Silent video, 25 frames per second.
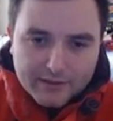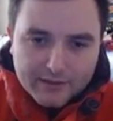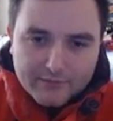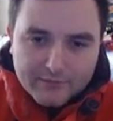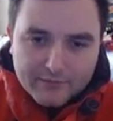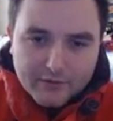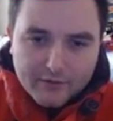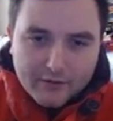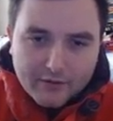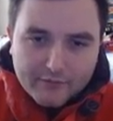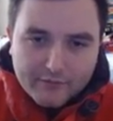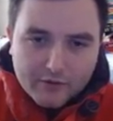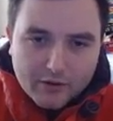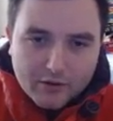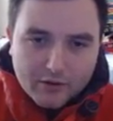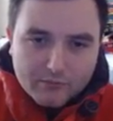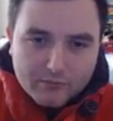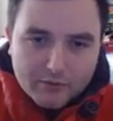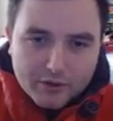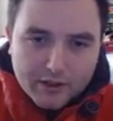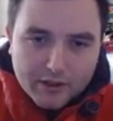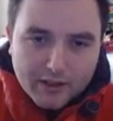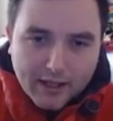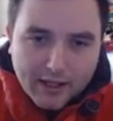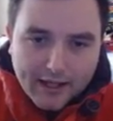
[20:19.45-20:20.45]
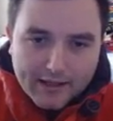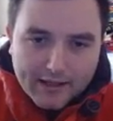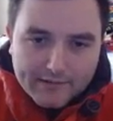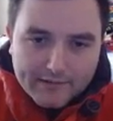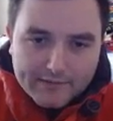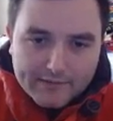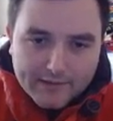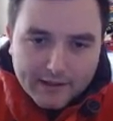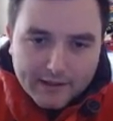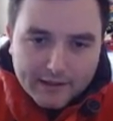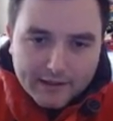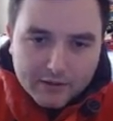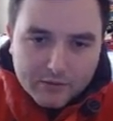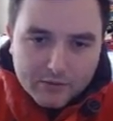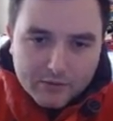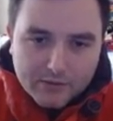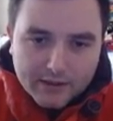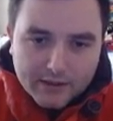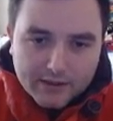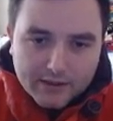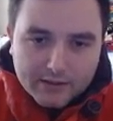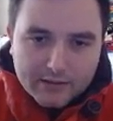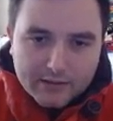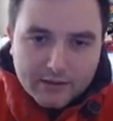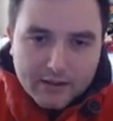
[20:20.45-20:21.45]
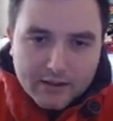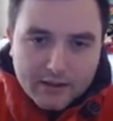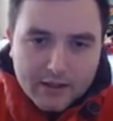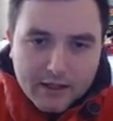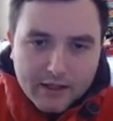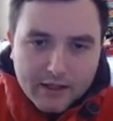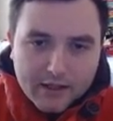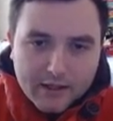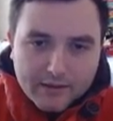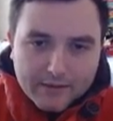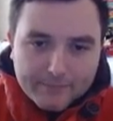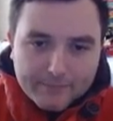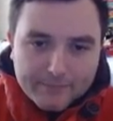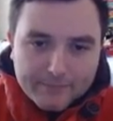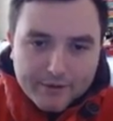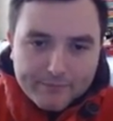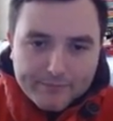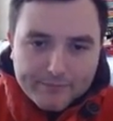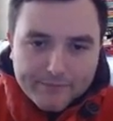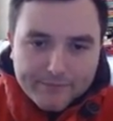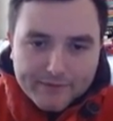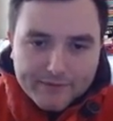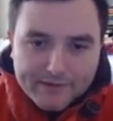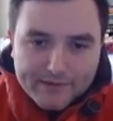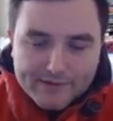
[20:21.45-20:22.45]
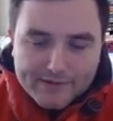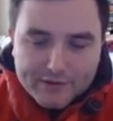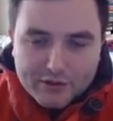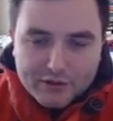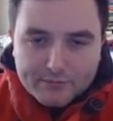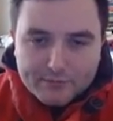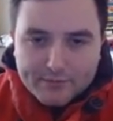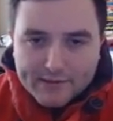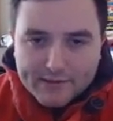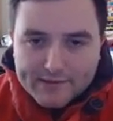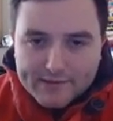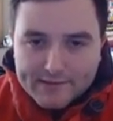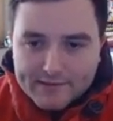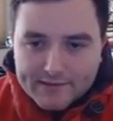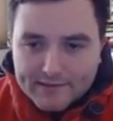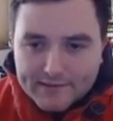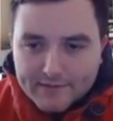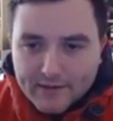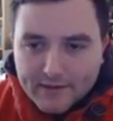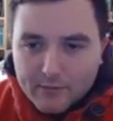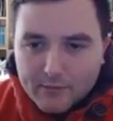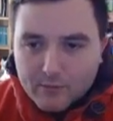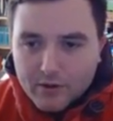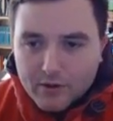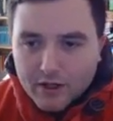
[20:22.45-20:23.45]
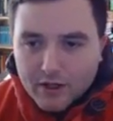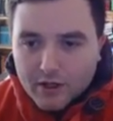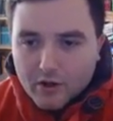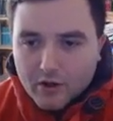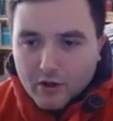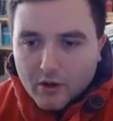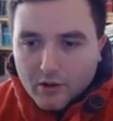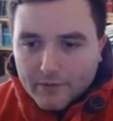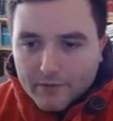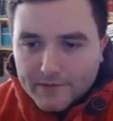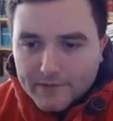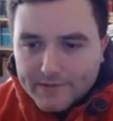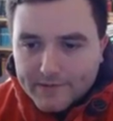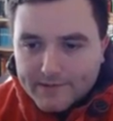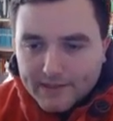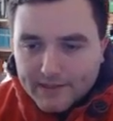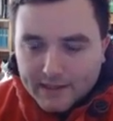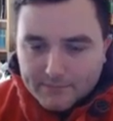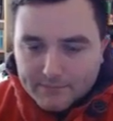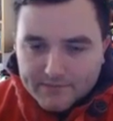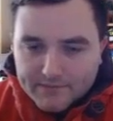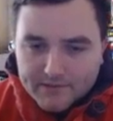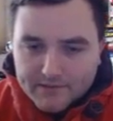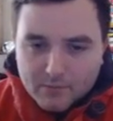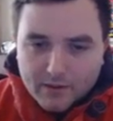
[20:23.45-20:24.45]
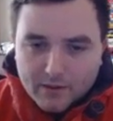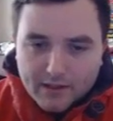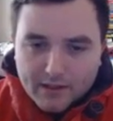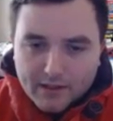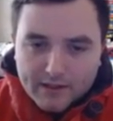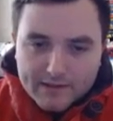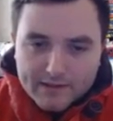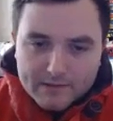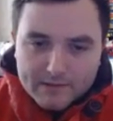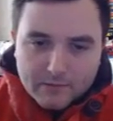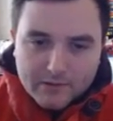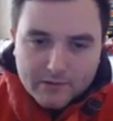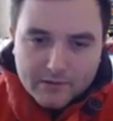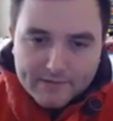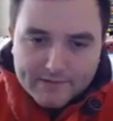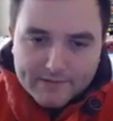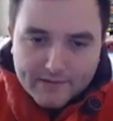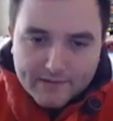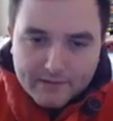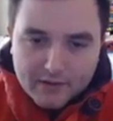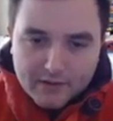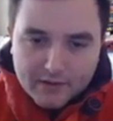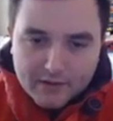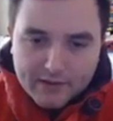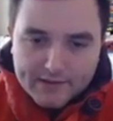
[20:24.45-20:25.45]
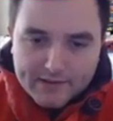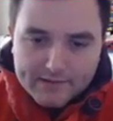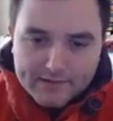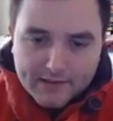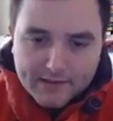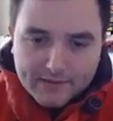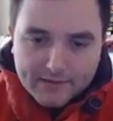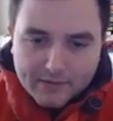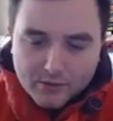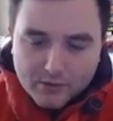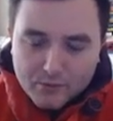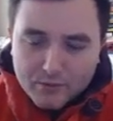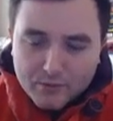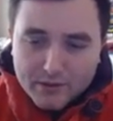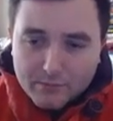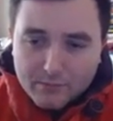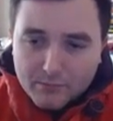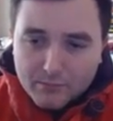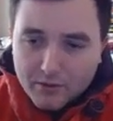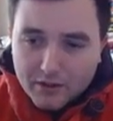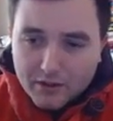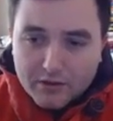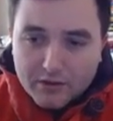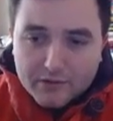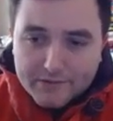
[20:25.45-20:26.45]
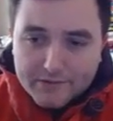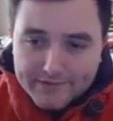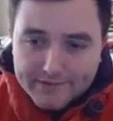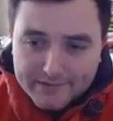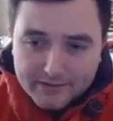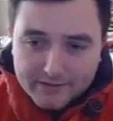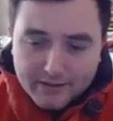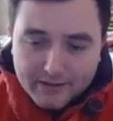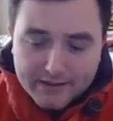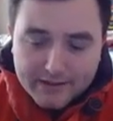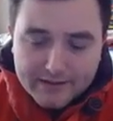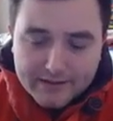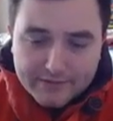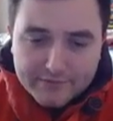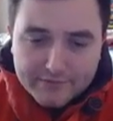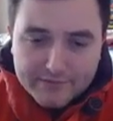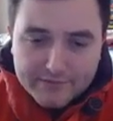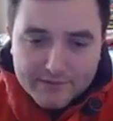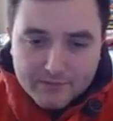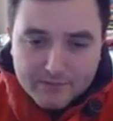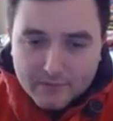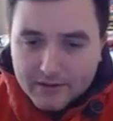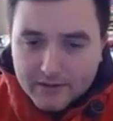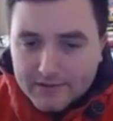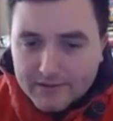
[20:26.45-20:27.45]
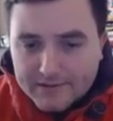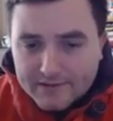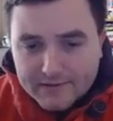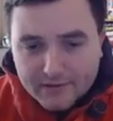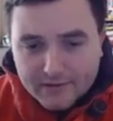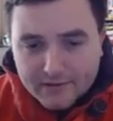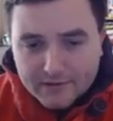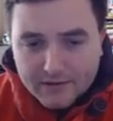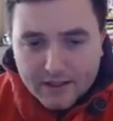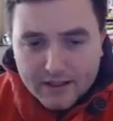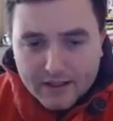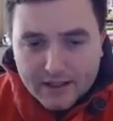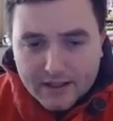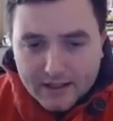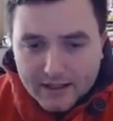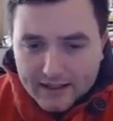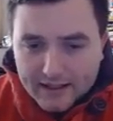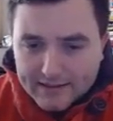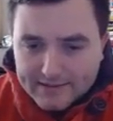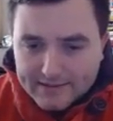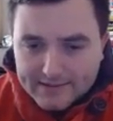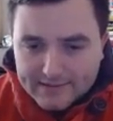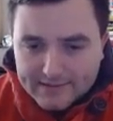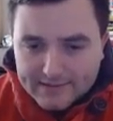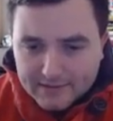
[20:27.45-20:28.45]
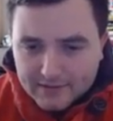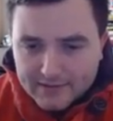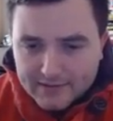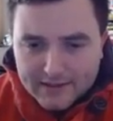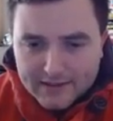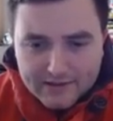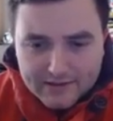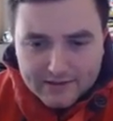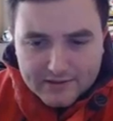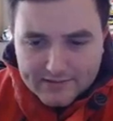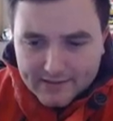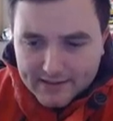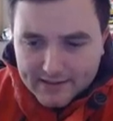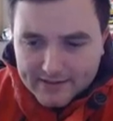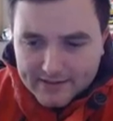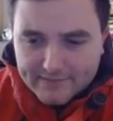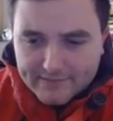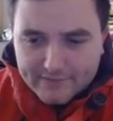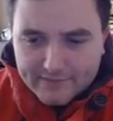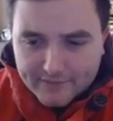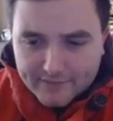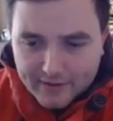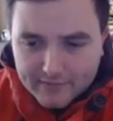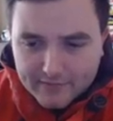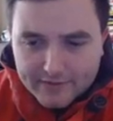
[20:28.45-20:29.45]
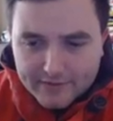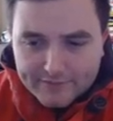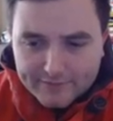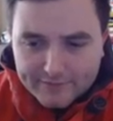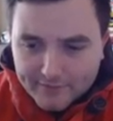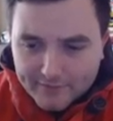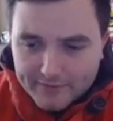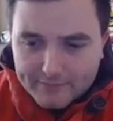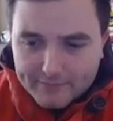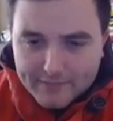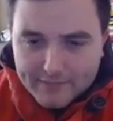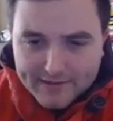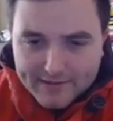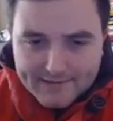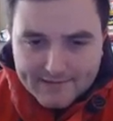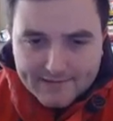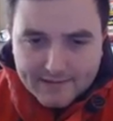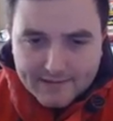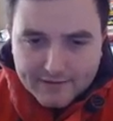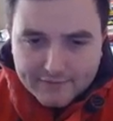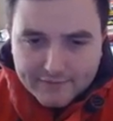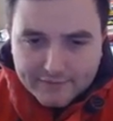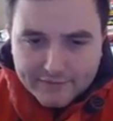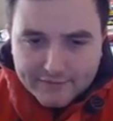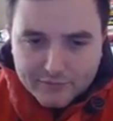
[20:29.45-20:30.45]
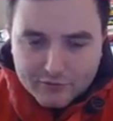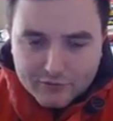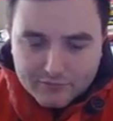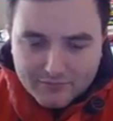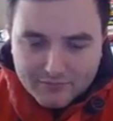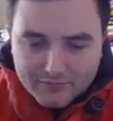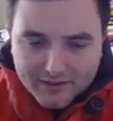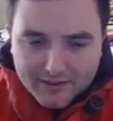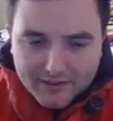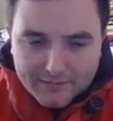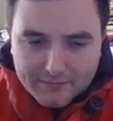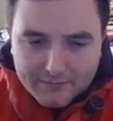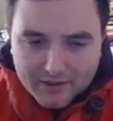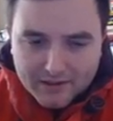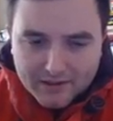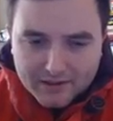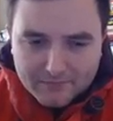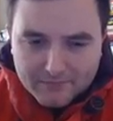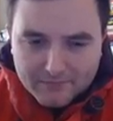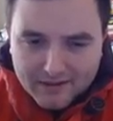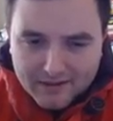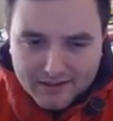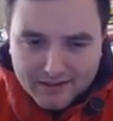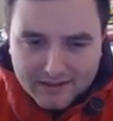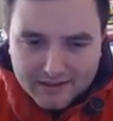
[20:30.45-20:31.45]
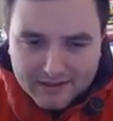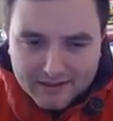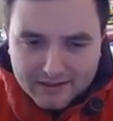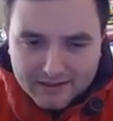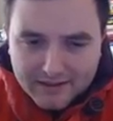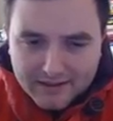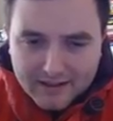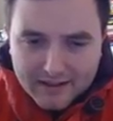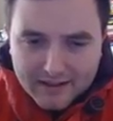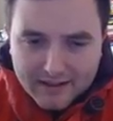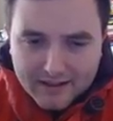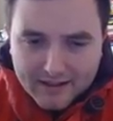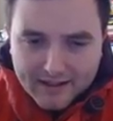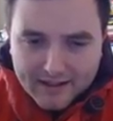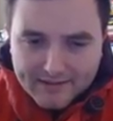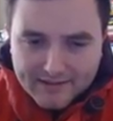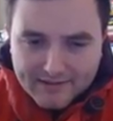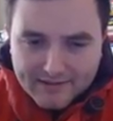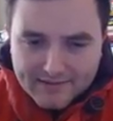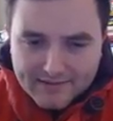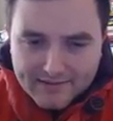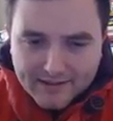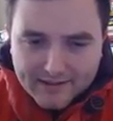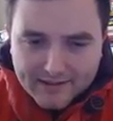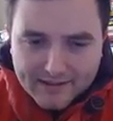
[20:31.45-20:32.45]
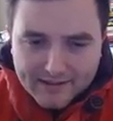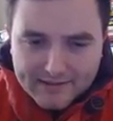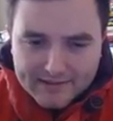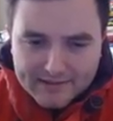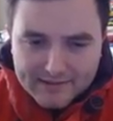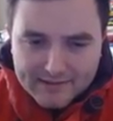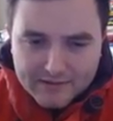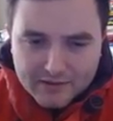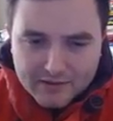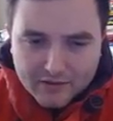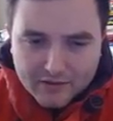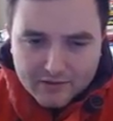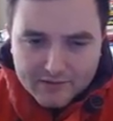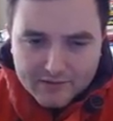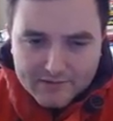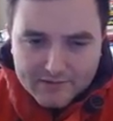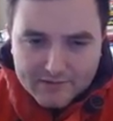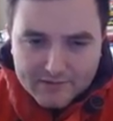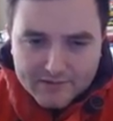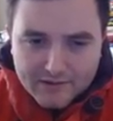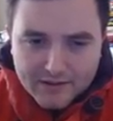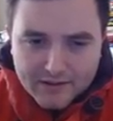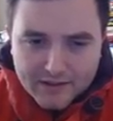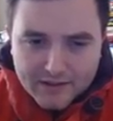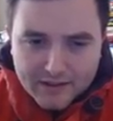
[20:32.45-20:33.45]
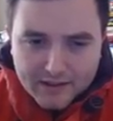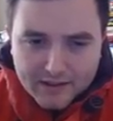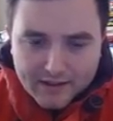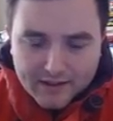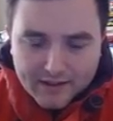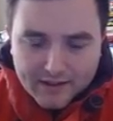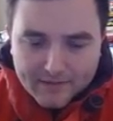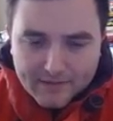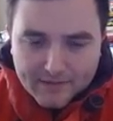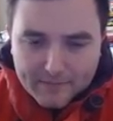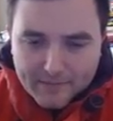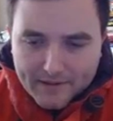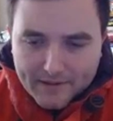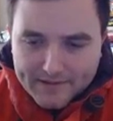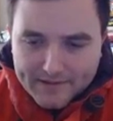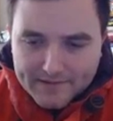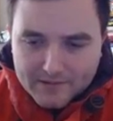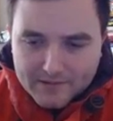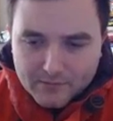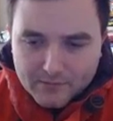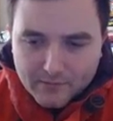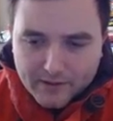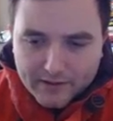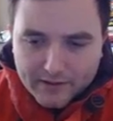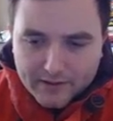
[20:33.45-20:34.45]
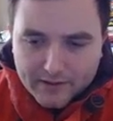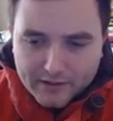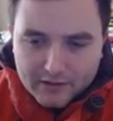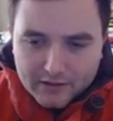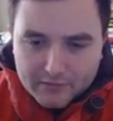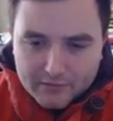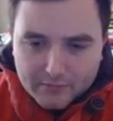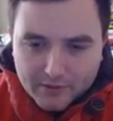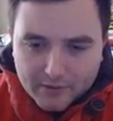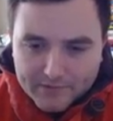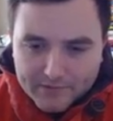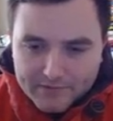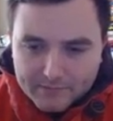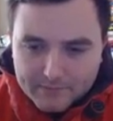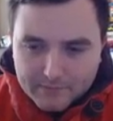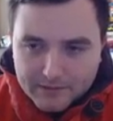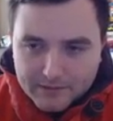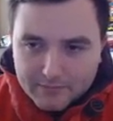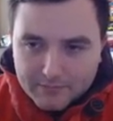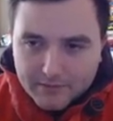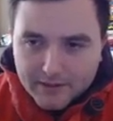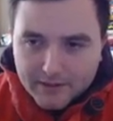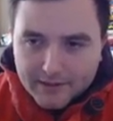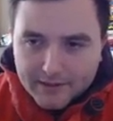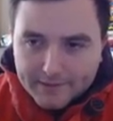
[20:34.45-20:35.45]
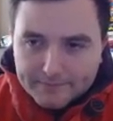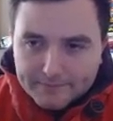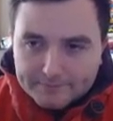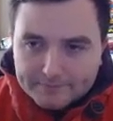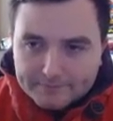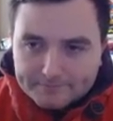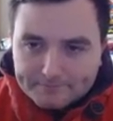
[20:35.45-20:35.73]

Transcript: Even though I've got a rook and a queen, the problem with these two pieces is they work on the same squares, whereas the knight and the queen work on slightly different squares. So it start it just gets very, very messy for me, and my my king, as I say, is not in the best square it could possibly be.